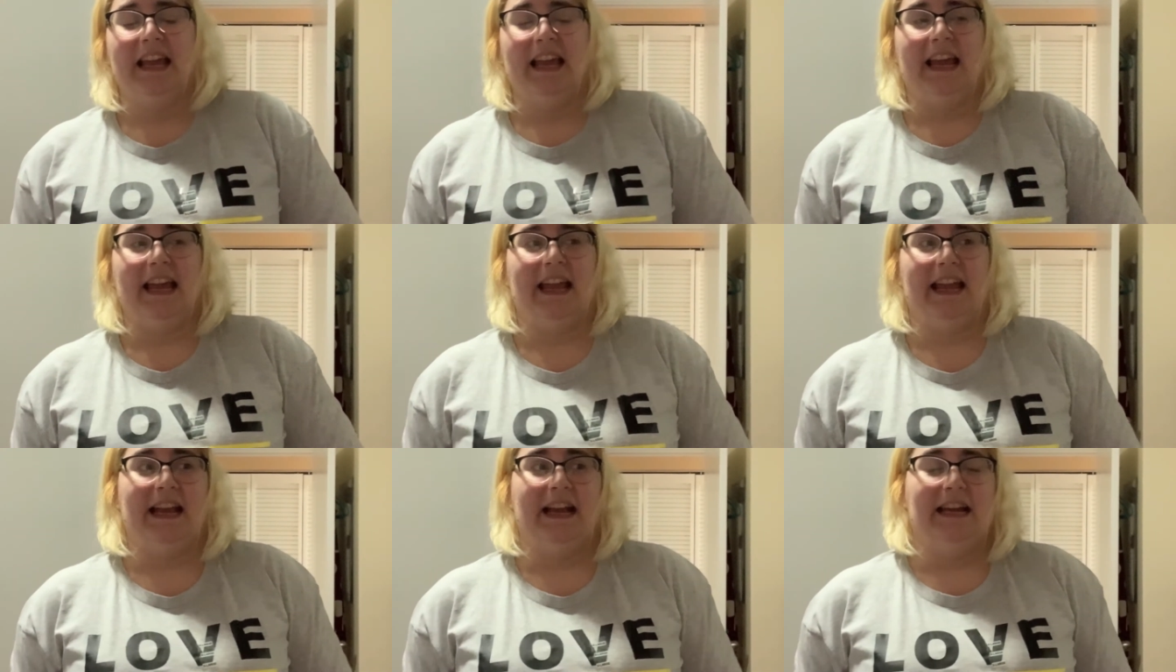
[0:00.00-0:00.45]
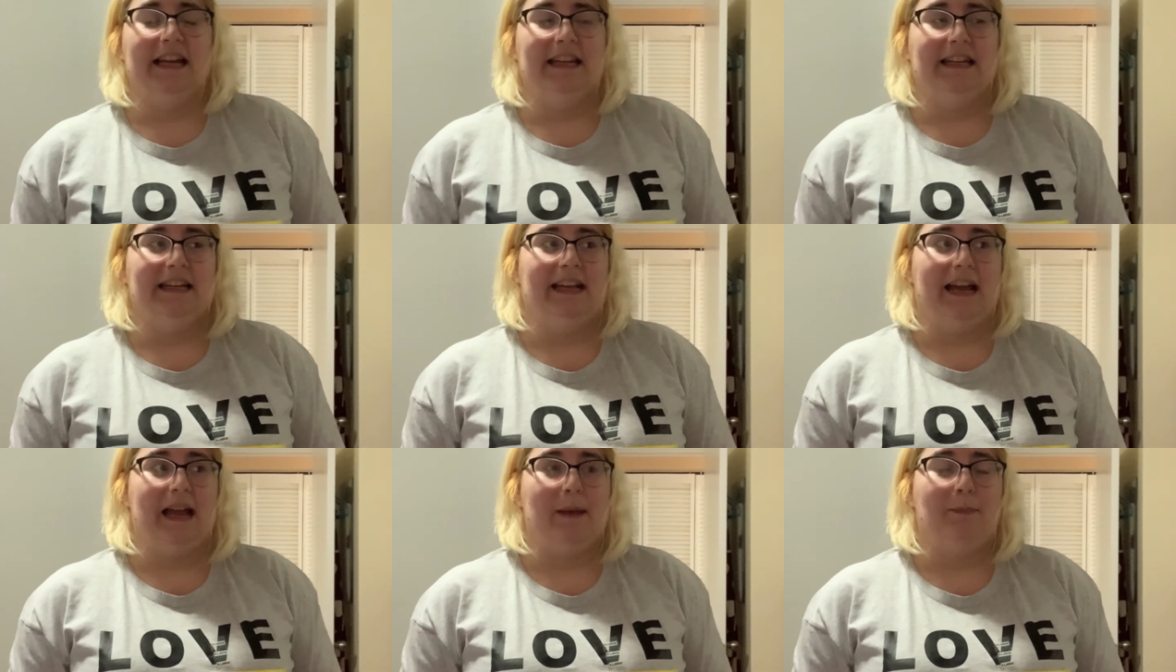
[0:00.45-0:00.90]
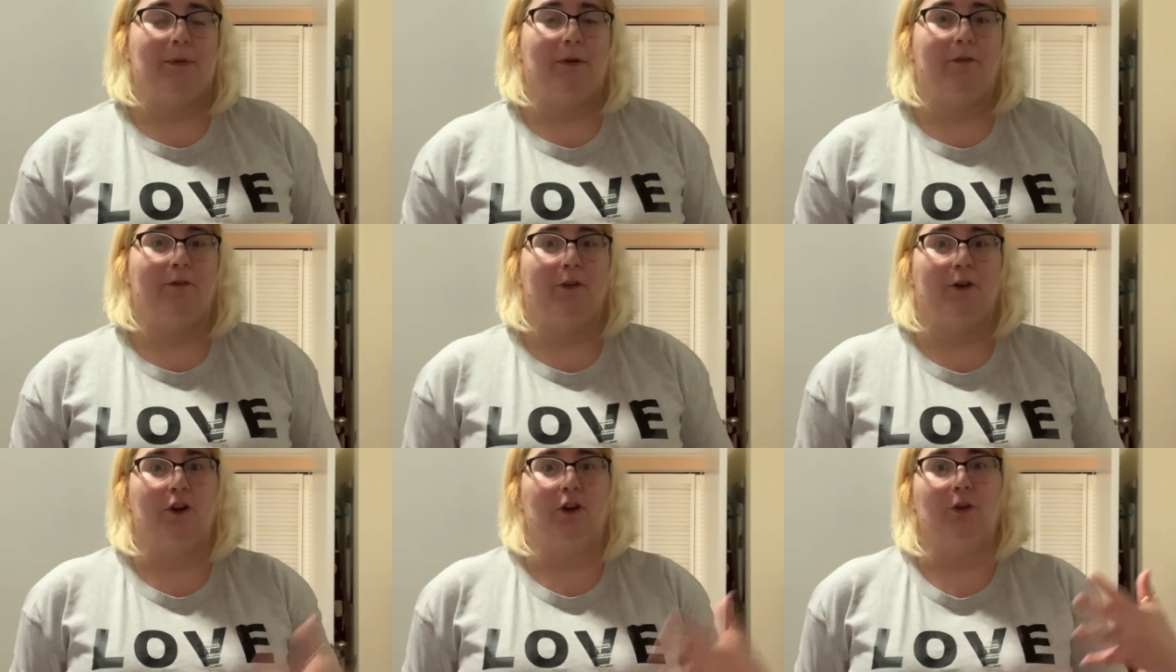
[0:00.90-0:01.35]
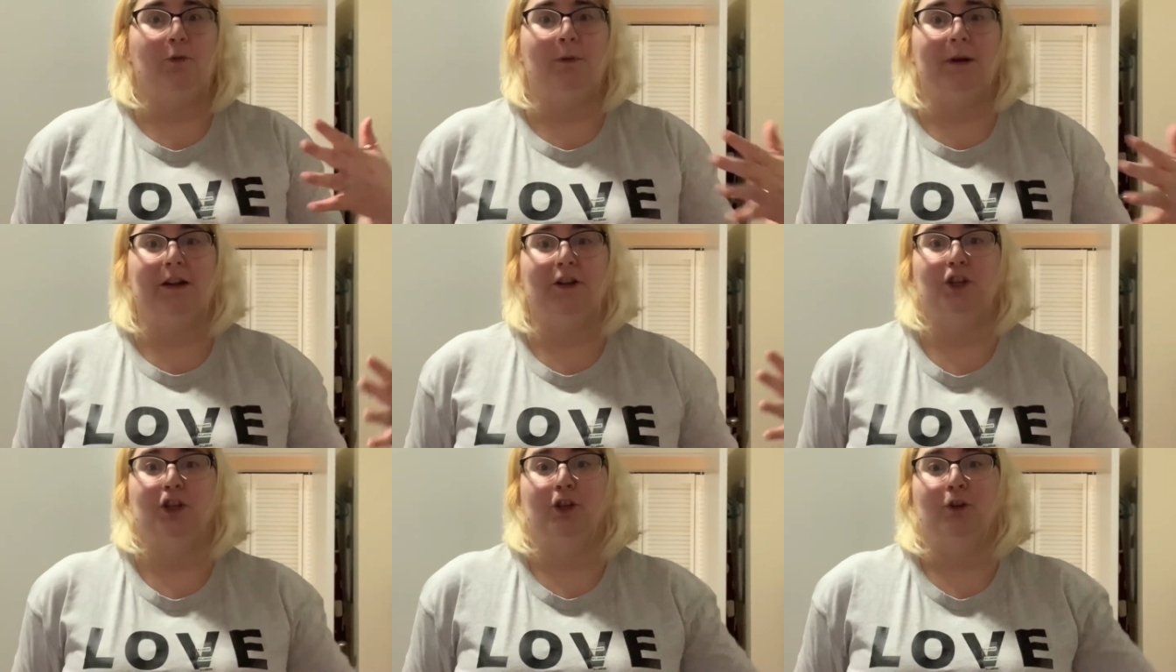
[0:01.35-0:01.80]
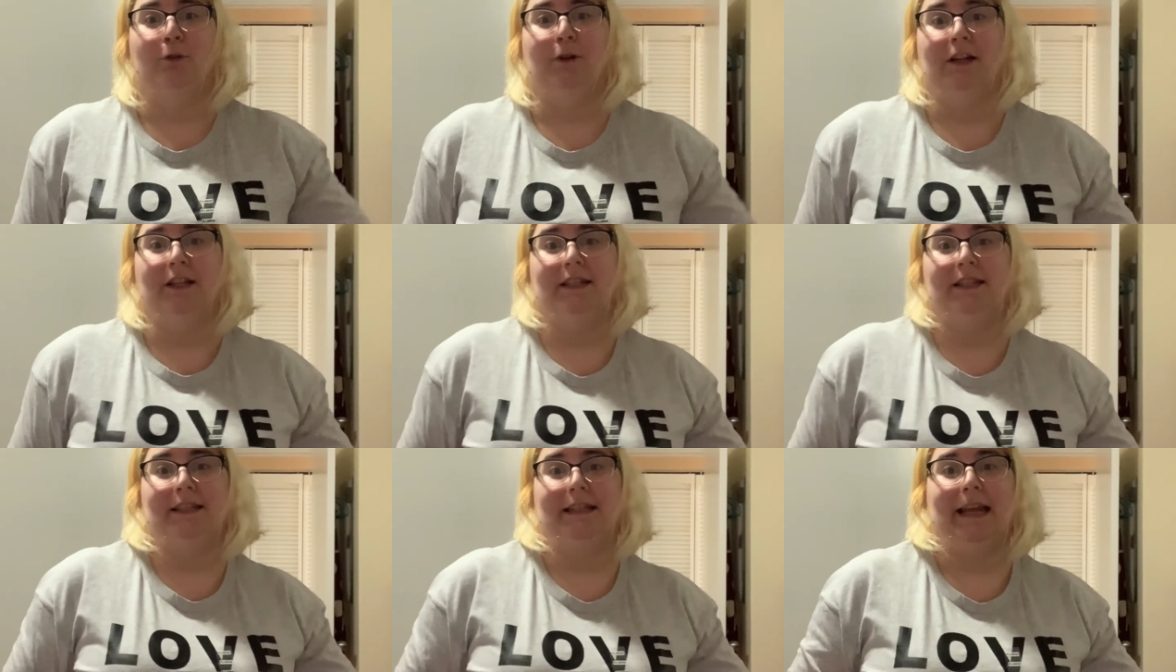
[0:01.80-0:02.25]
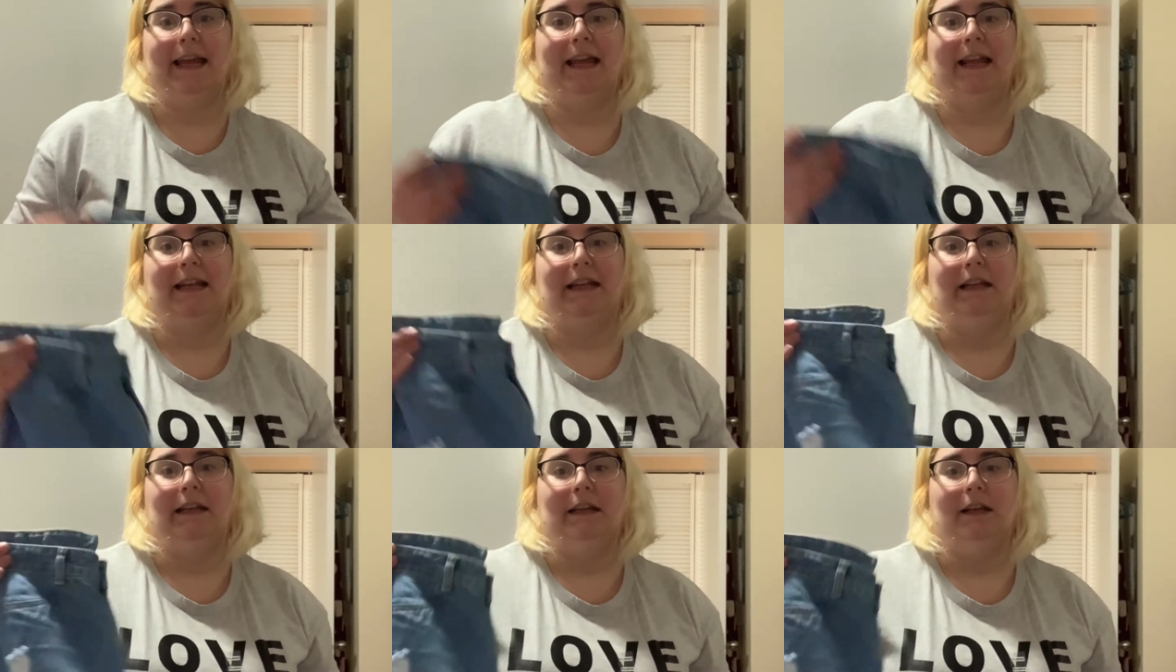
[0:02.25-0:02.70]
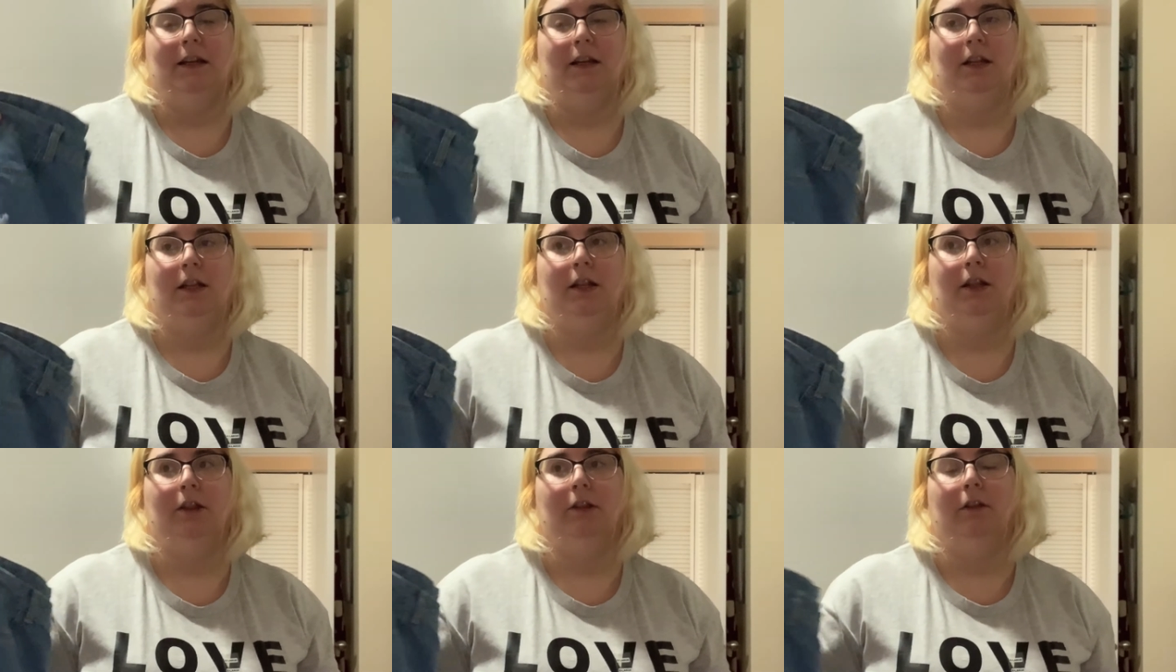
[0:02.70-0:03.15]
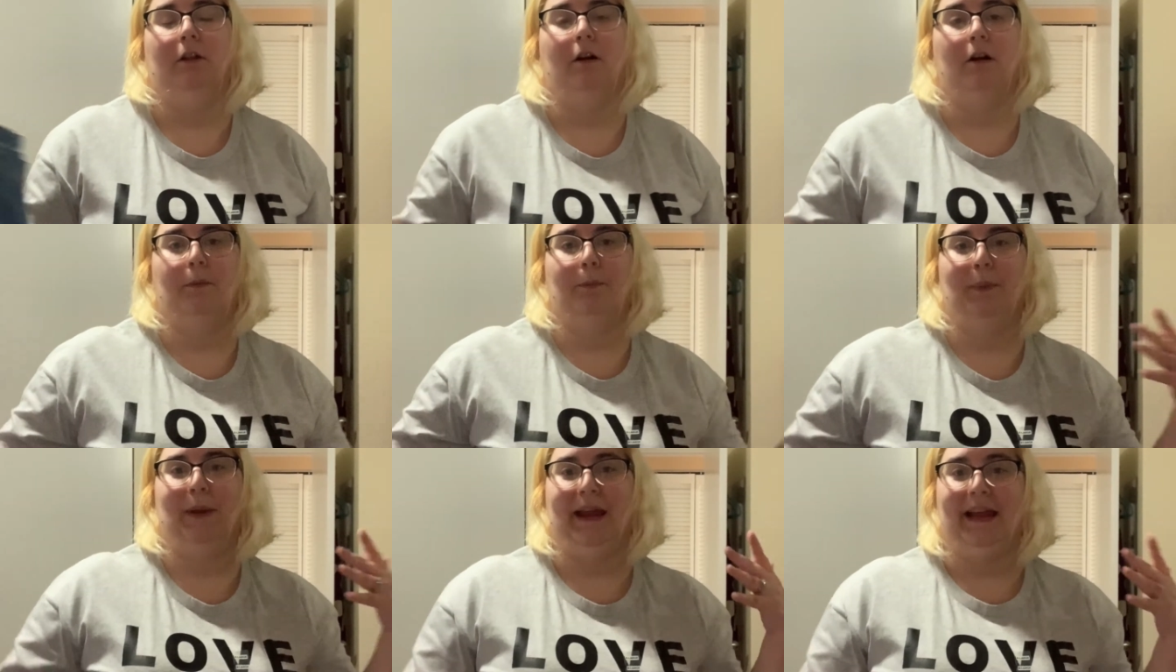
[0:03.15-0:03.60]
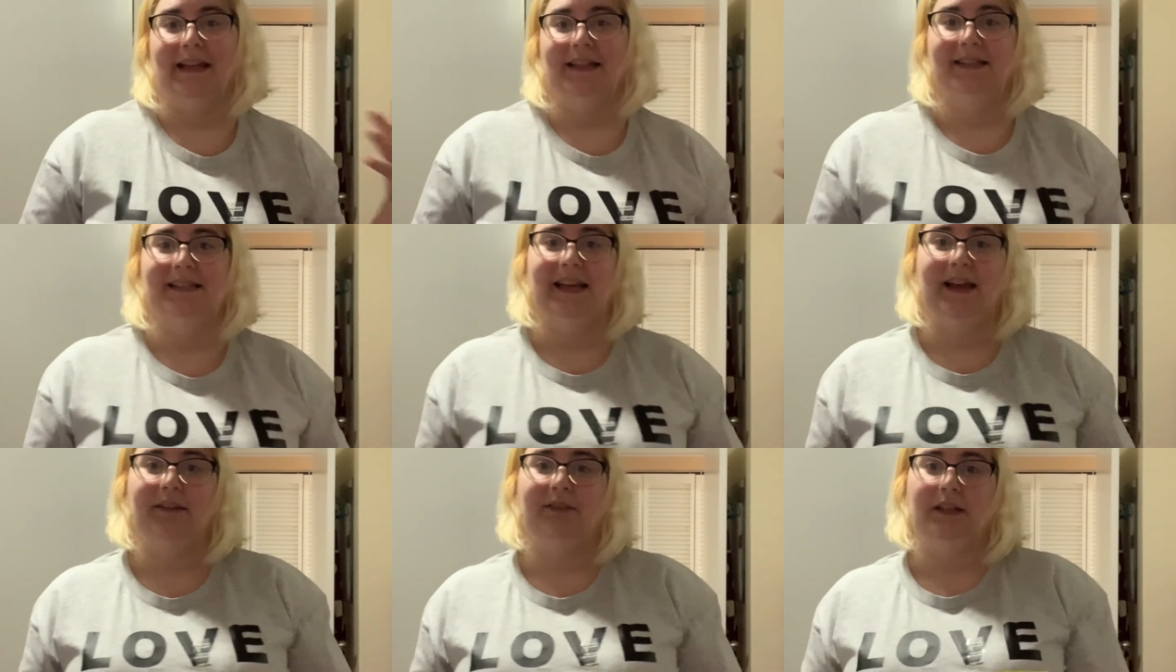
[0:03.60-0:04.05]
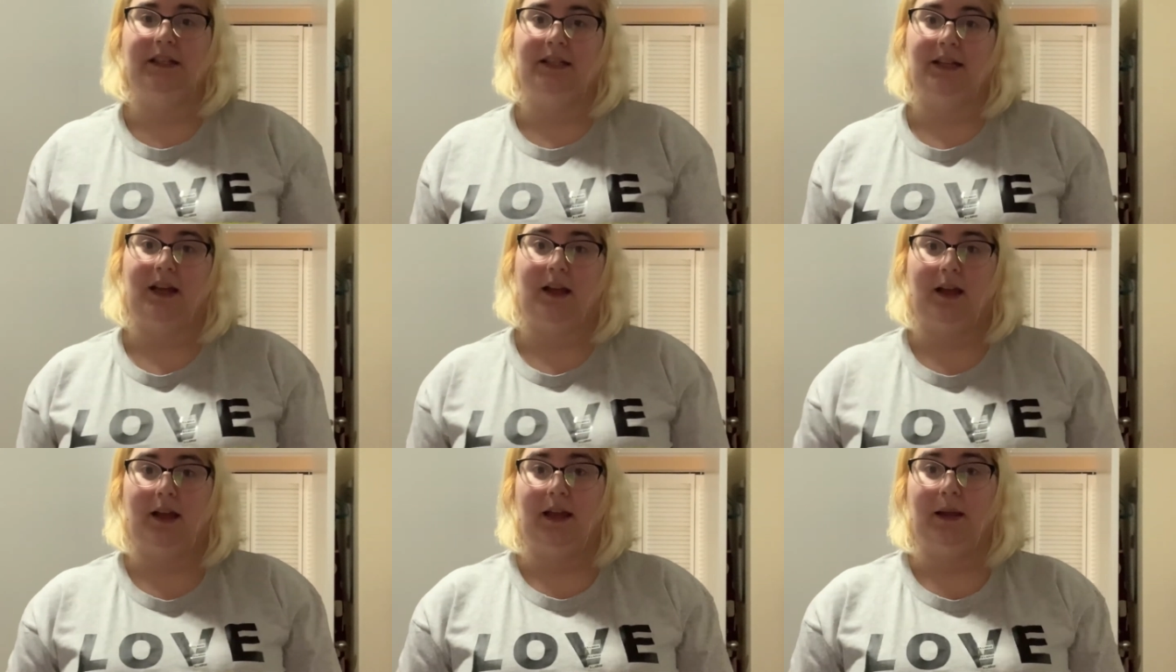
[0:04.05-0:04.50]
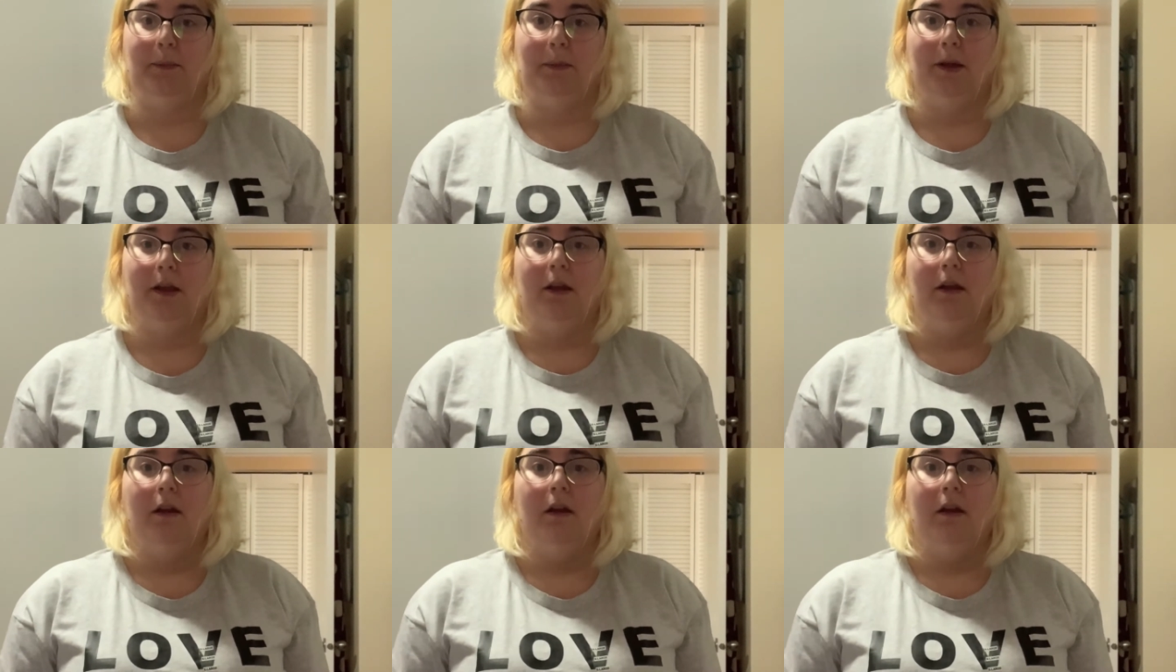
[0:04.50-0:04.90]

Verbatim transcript: And I prefer to wear shorts than long pants at the time.